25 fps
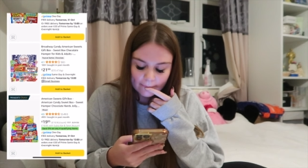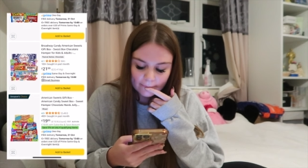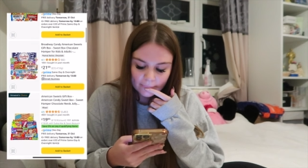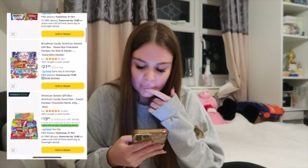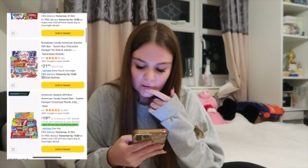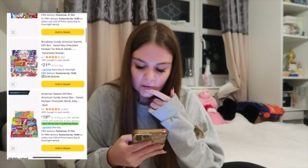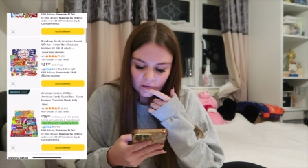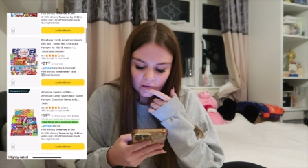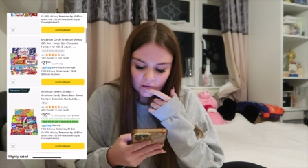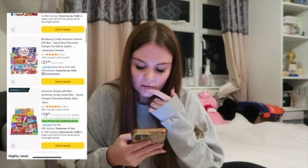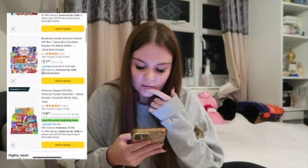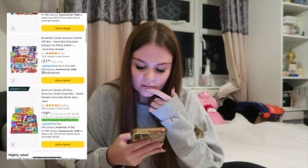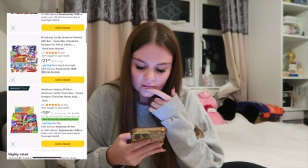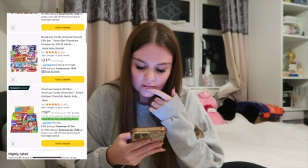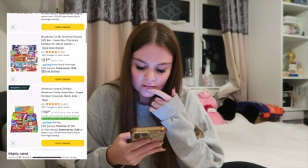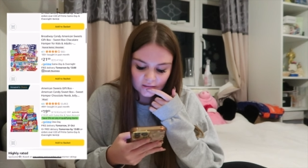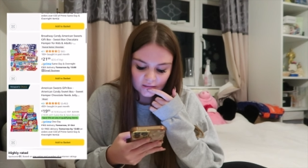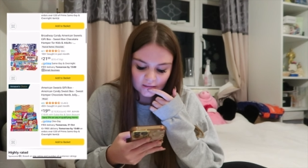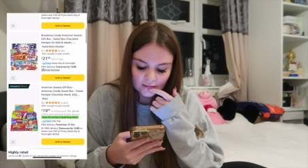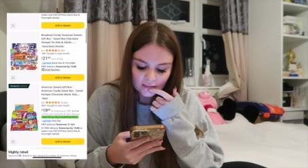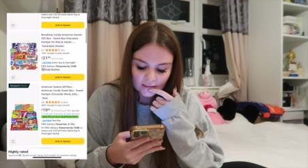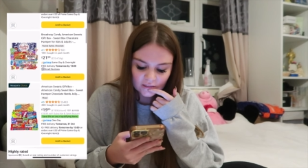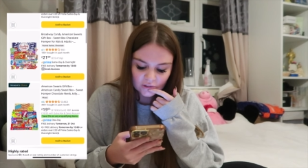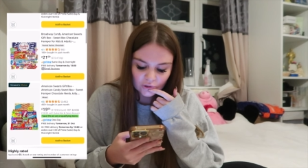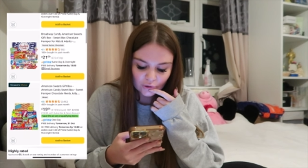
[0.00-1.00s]
But
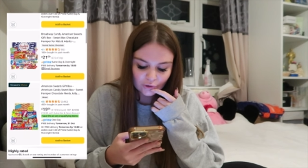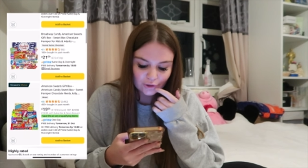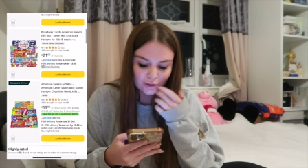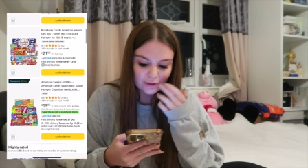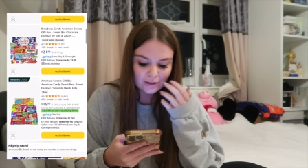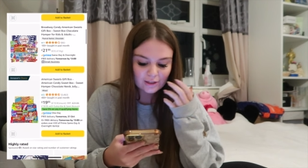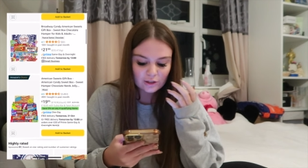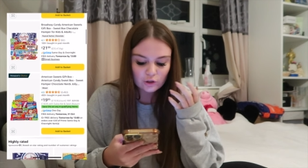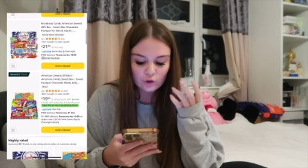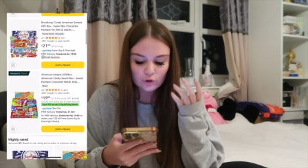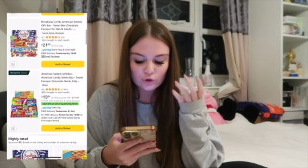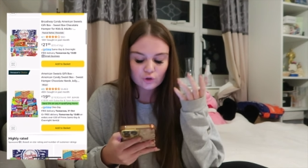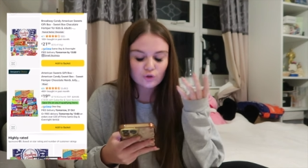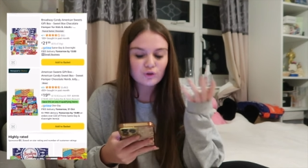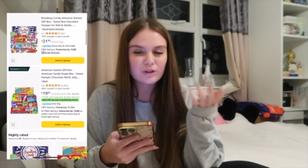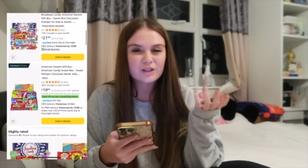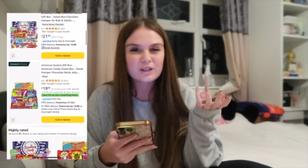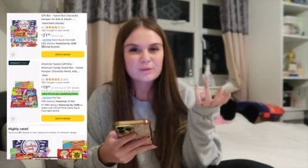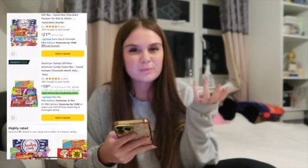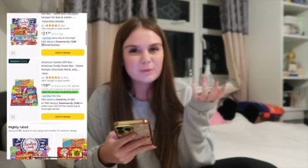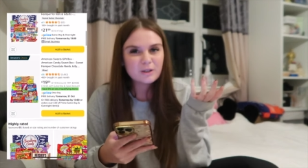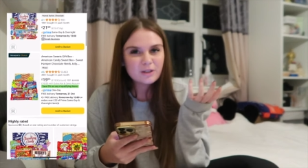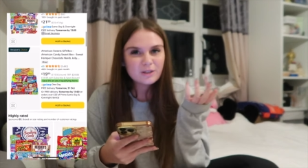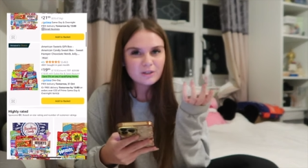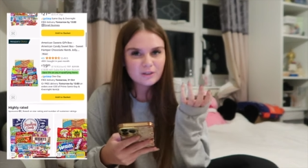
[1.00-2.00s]
there's nothing that's like
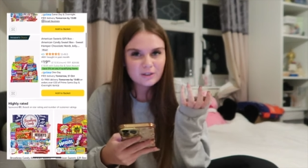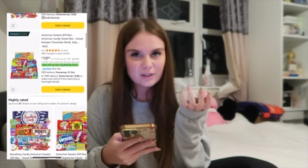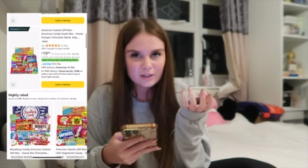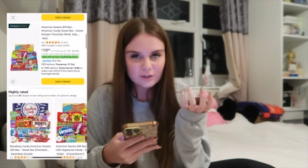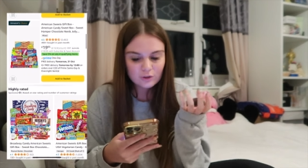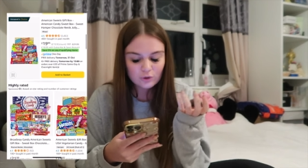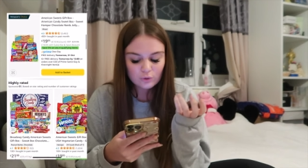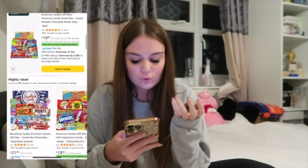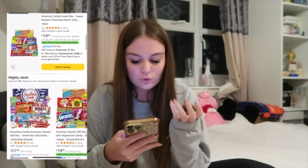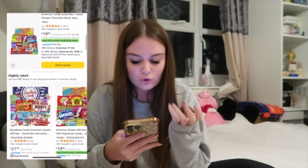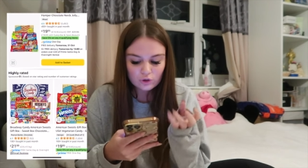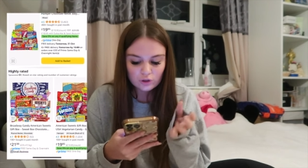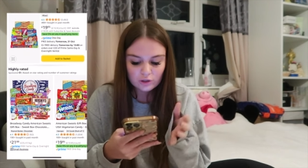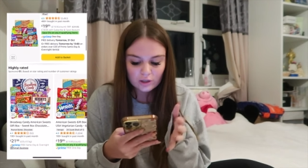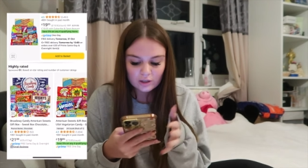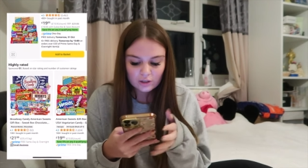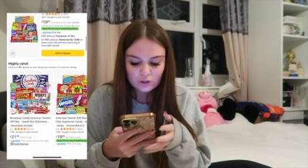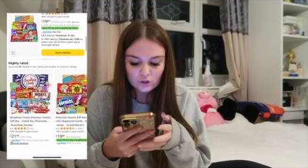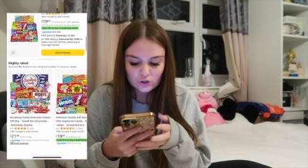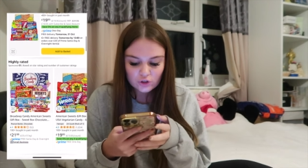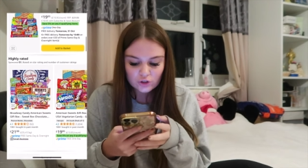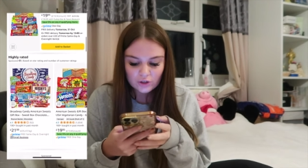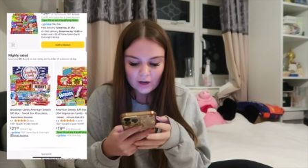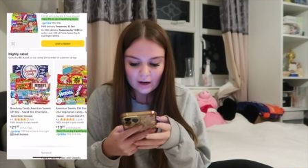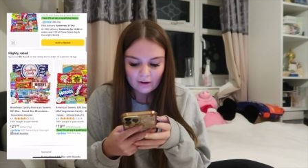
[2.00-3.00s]
Christmas. It's all just
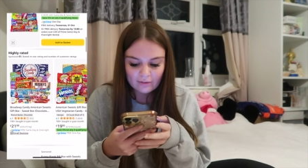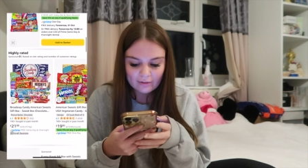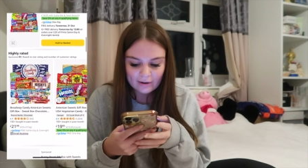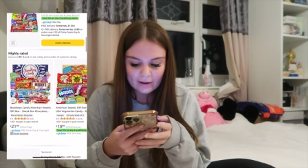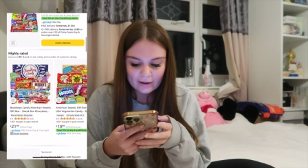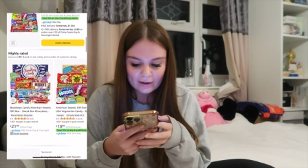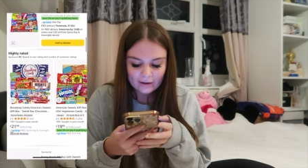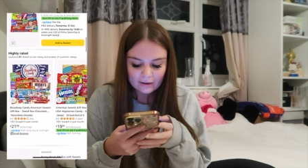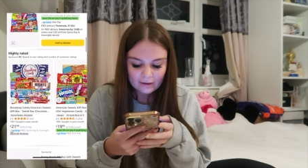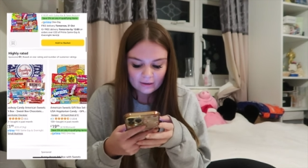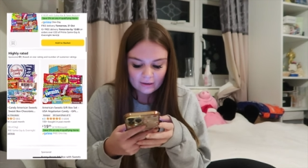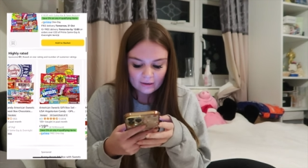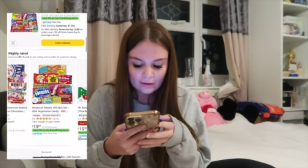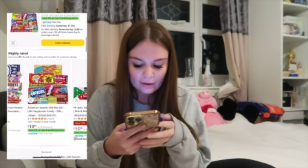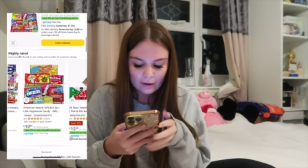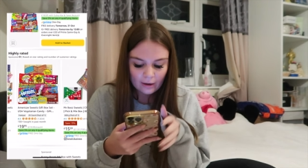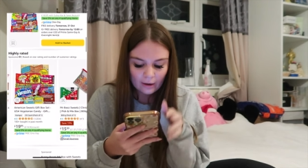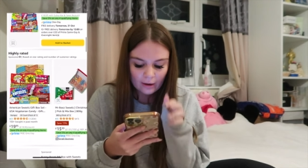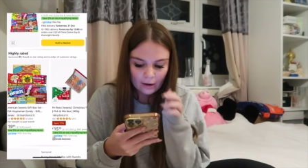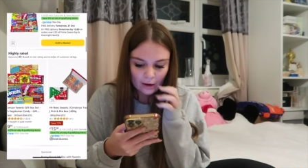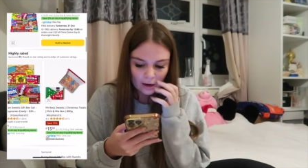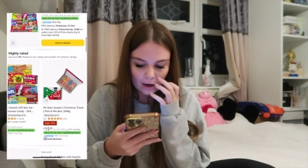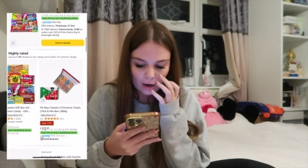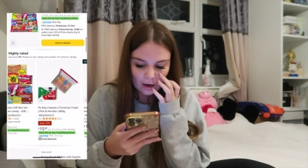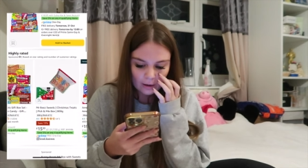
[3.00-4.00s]
like generic
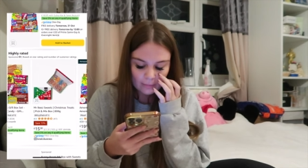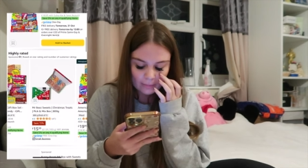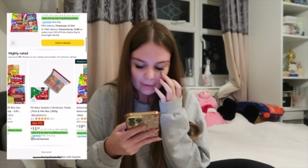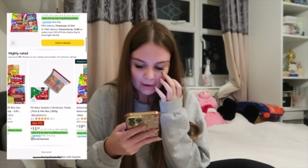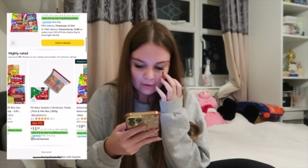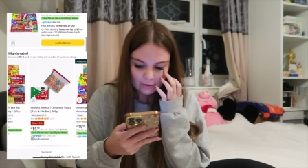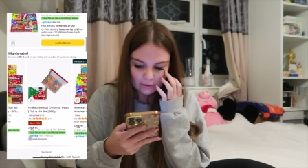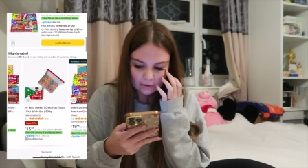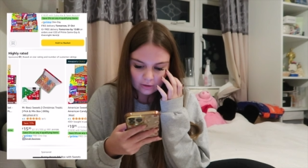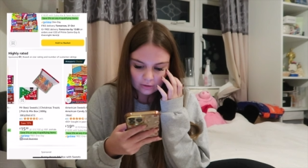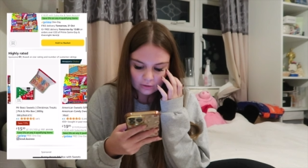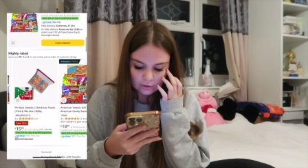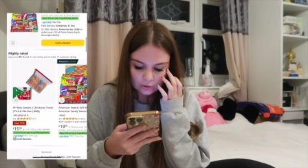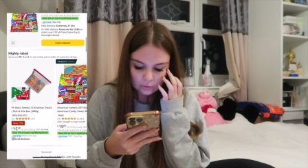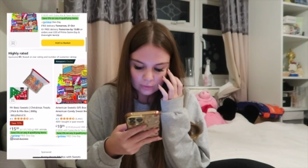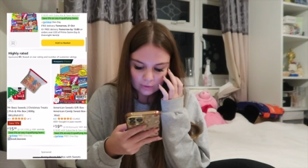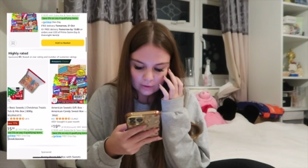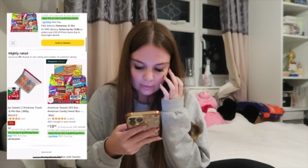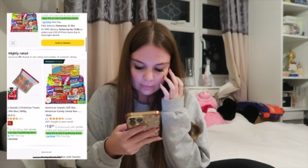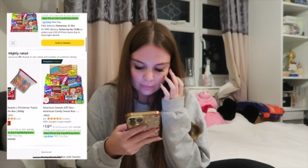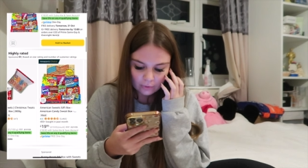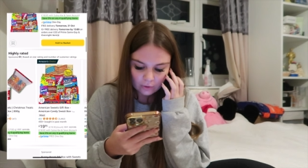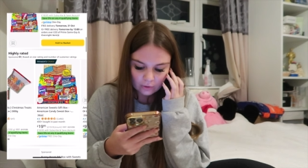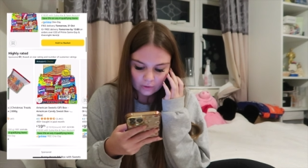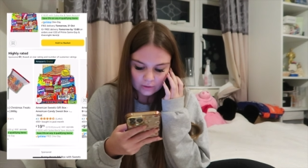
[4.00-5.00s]
American
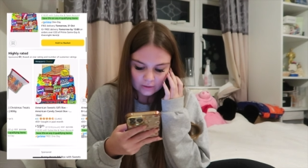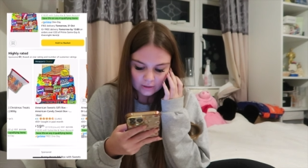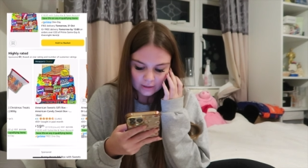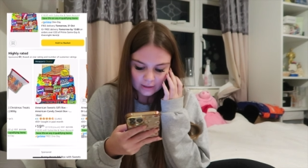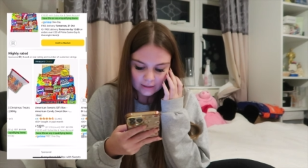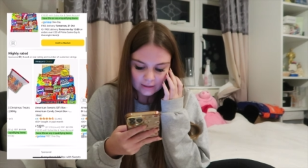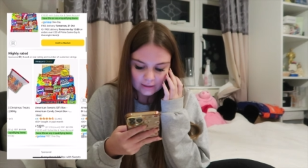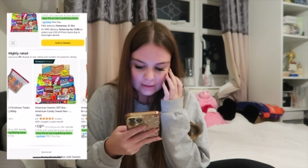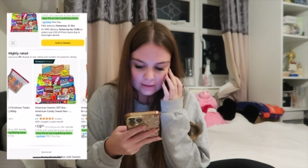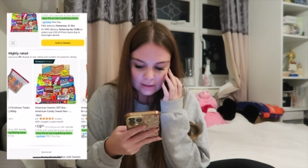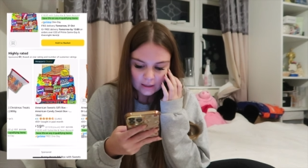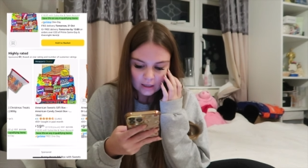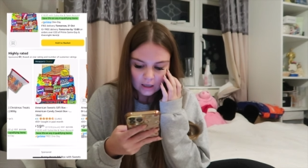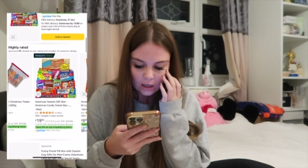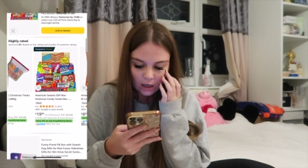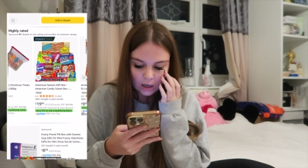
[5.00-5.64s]
Sweet boxes.